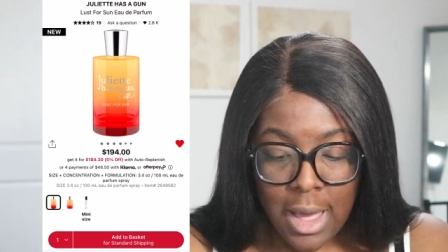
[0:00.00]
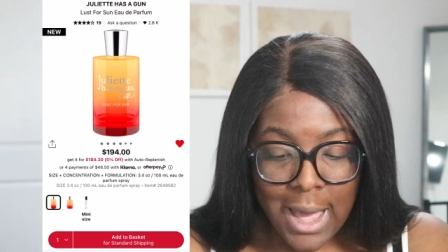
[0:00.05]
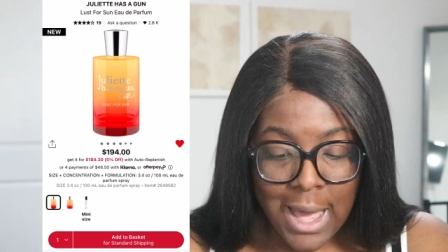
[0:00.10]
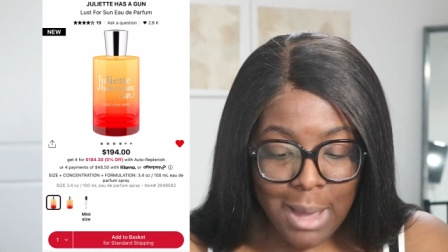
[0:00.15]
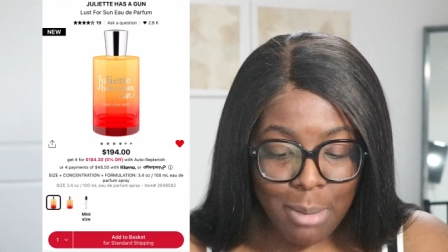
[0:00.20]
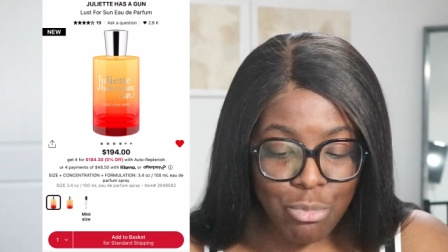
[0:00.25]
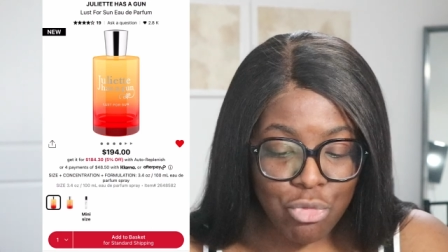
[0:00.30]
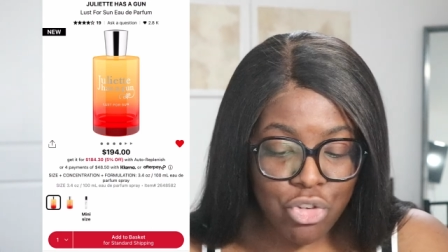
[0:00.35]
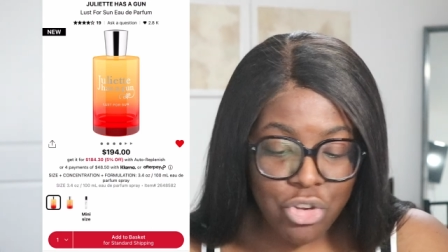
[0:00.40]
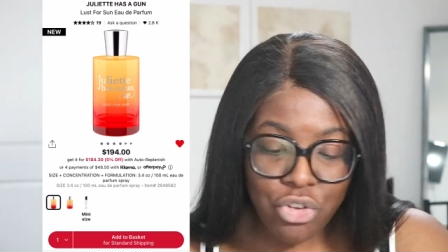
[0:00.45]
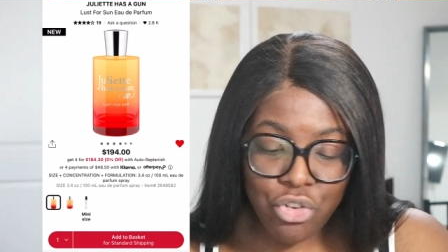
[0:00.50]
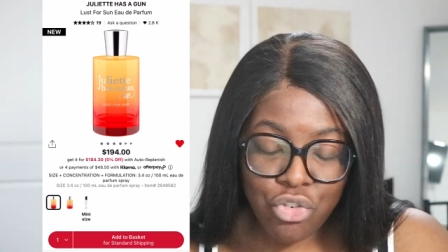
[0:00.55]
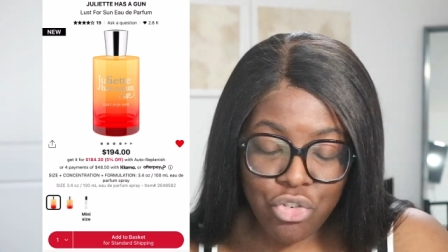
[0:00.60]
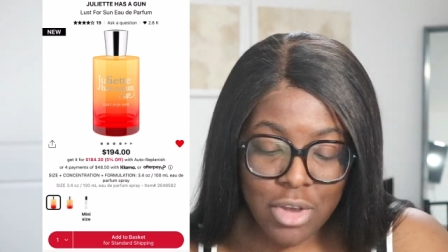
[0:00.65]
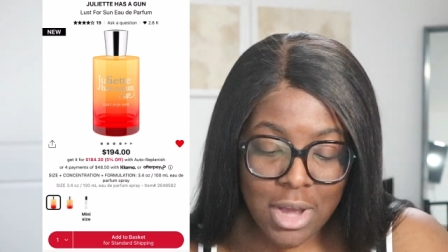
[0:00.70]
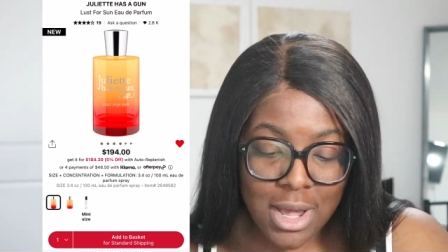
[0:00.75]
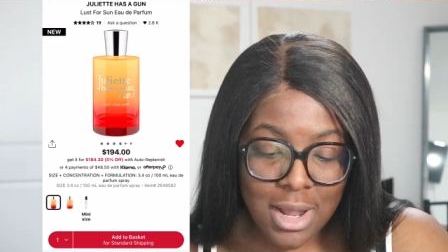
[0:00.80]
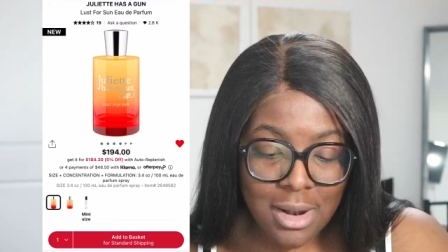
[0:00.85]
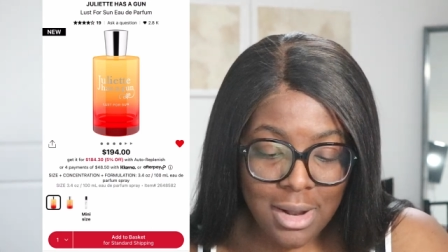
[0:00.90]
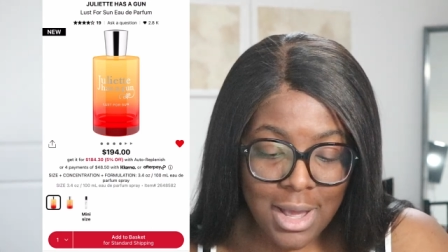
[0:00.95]
I'm just
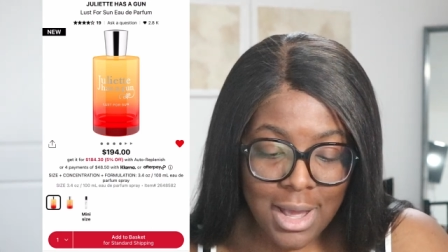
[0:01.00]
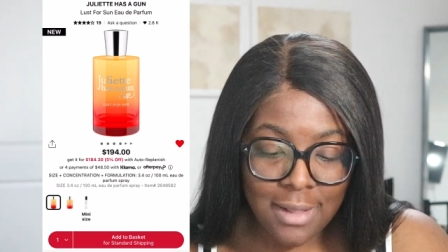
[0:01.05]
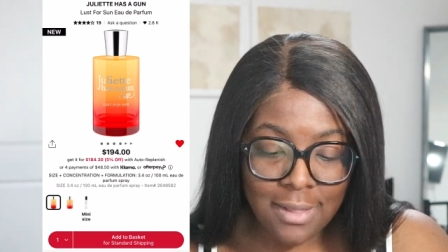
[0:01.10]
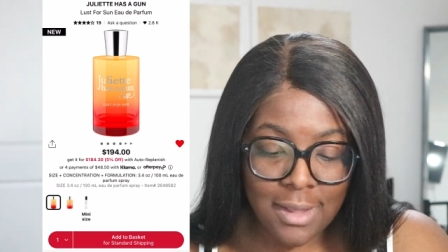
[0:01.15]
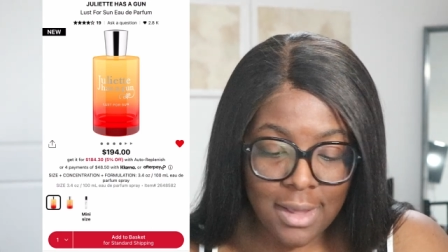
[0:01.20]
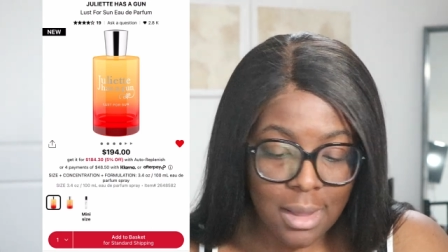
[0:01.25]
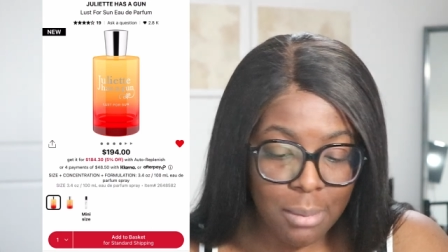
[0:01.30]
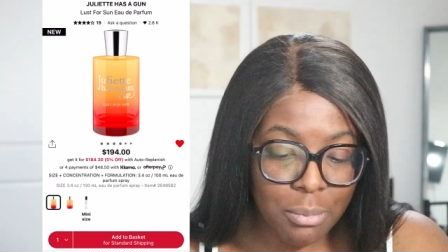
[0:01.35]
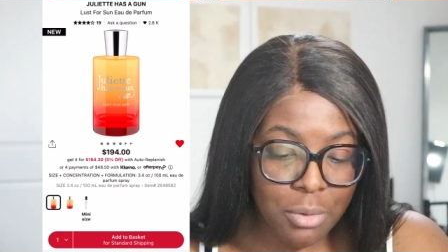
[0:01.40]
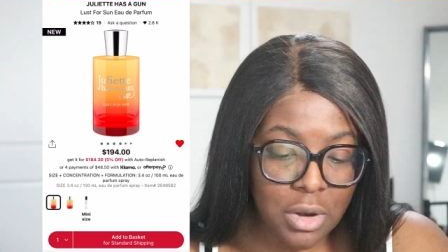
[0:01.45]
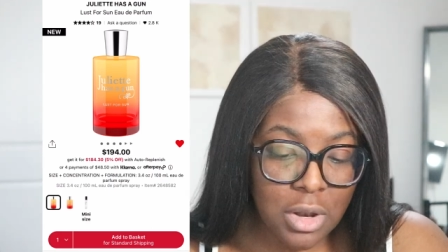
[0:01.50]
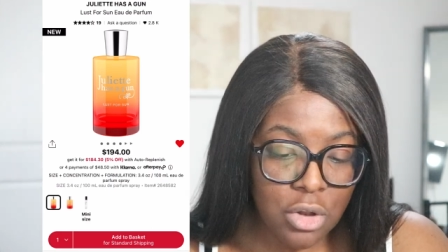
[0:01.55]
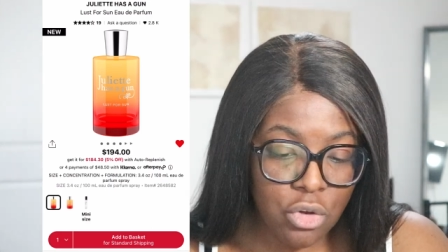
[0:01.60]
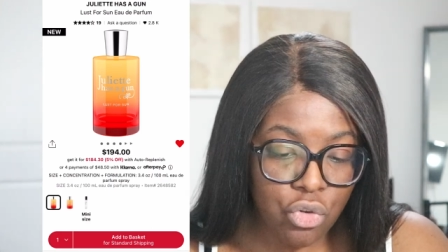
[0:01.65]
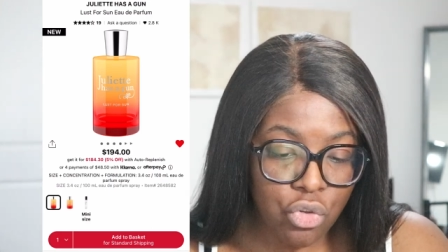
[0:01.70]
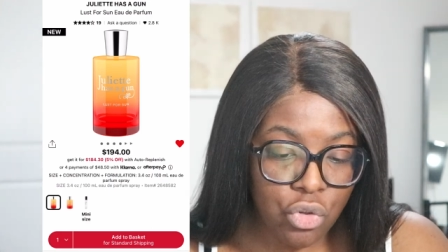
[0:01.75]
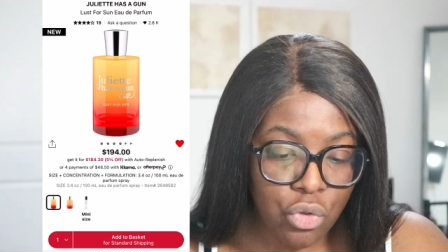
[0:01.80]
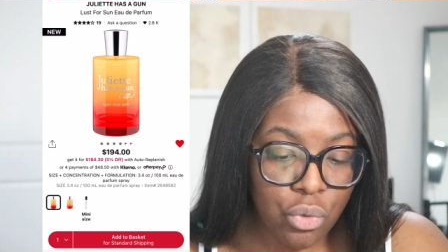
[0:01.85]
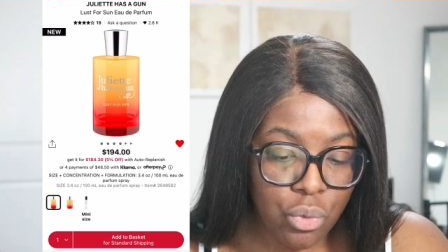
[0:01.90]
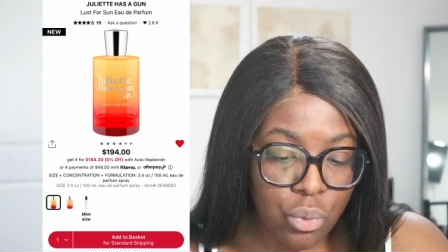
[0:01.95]
trying, I think I'm going
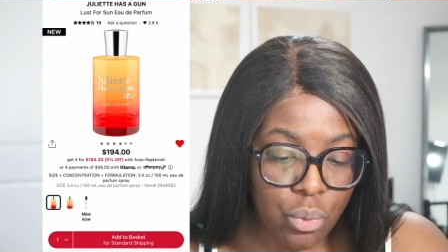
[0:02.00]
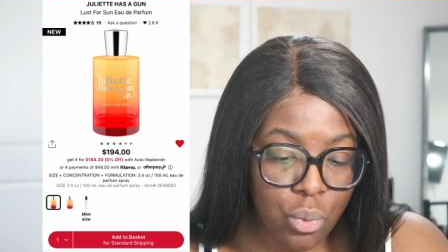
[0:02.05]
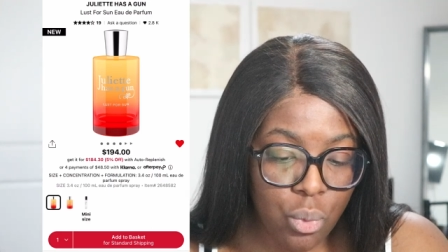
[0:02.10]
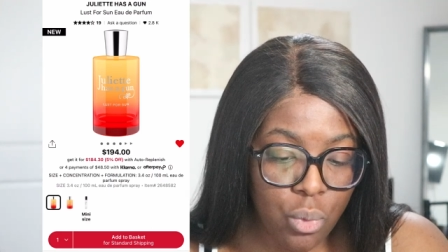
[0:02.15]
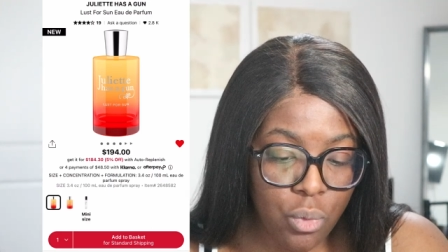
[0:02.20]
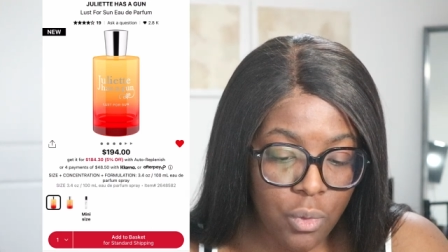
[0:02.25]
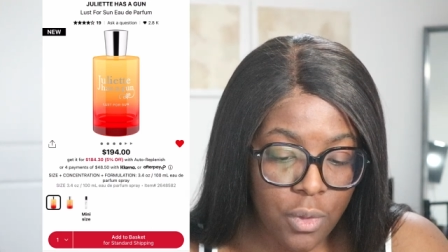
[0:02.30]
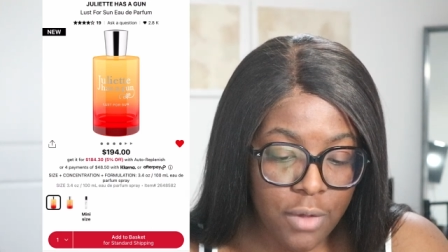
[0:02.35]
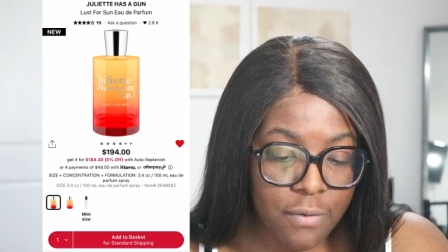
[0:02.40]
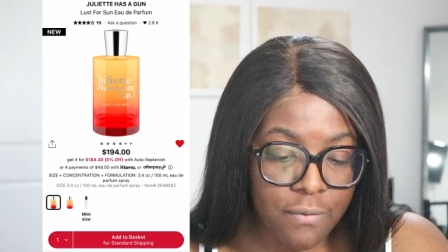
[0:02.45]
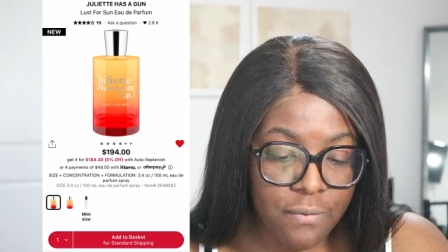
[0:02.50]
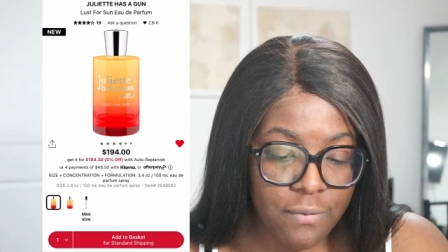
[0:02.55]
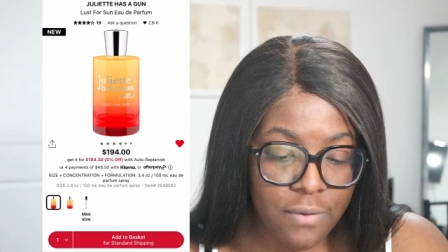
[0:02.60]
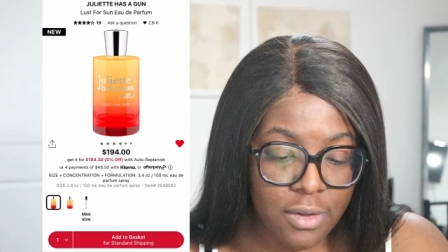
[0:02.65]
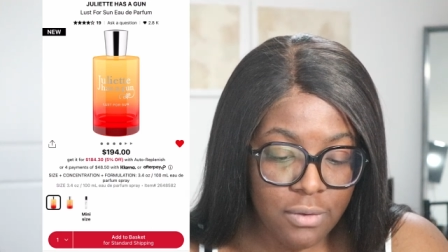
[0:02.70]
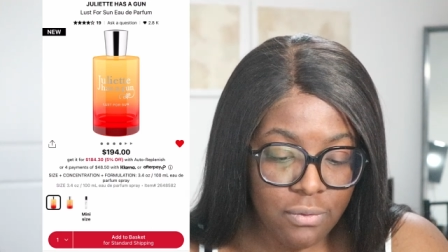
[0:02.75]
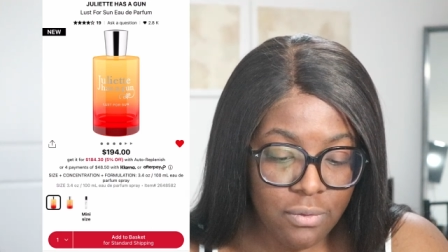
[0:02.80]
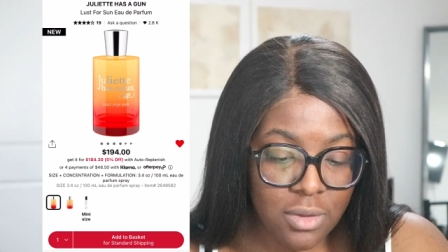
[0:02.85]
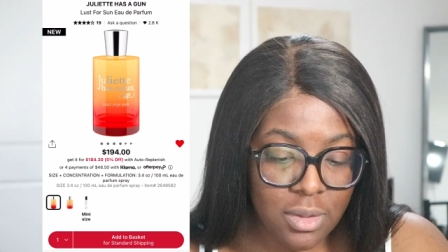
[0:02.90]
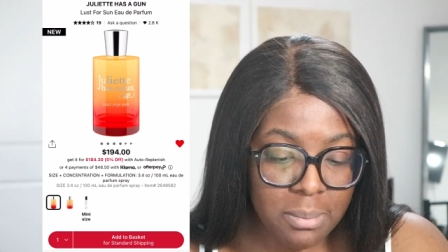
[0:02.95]
to do the
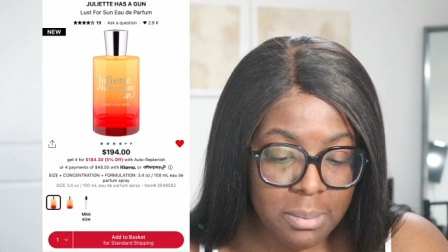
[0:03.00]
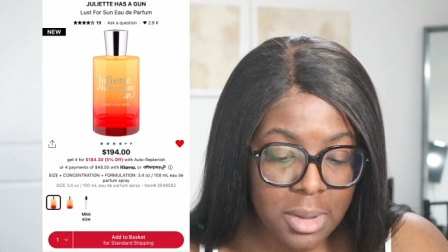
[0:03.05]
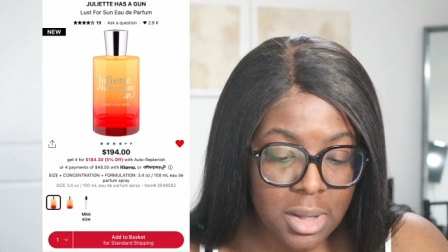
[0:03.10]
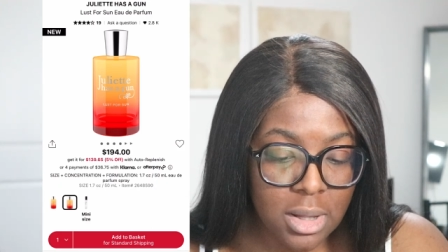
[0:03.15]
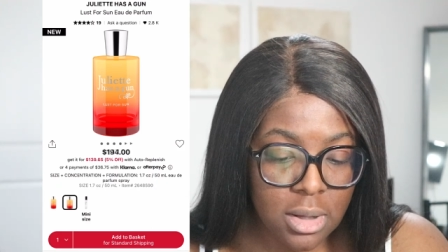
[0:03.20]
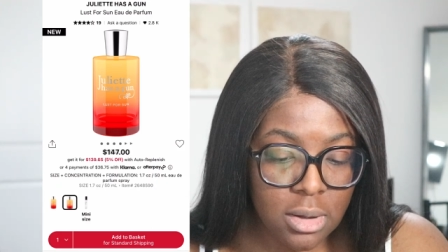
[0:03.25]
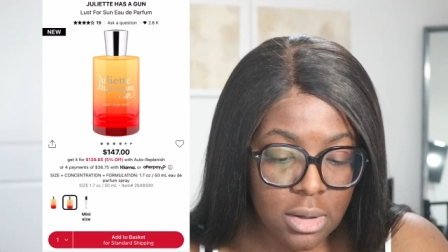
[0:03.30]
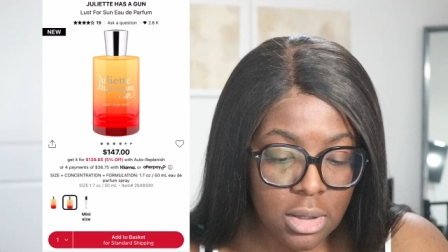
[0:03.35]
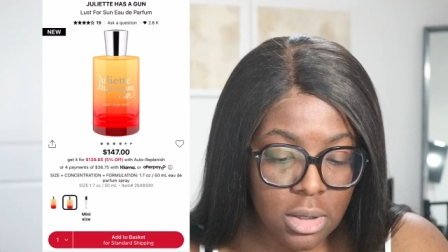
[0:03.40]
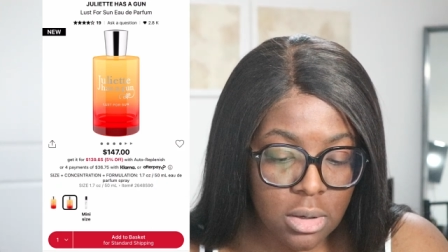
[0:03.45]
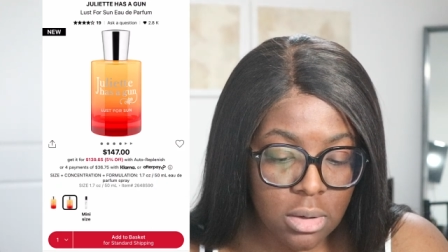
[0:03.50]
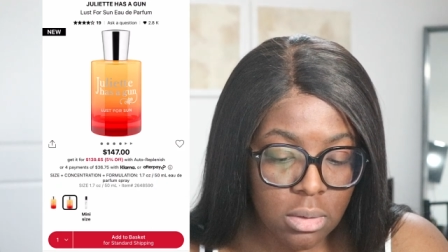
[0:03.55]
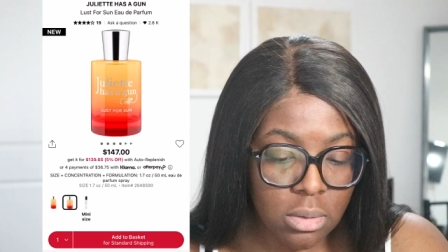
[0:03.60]
50 mil.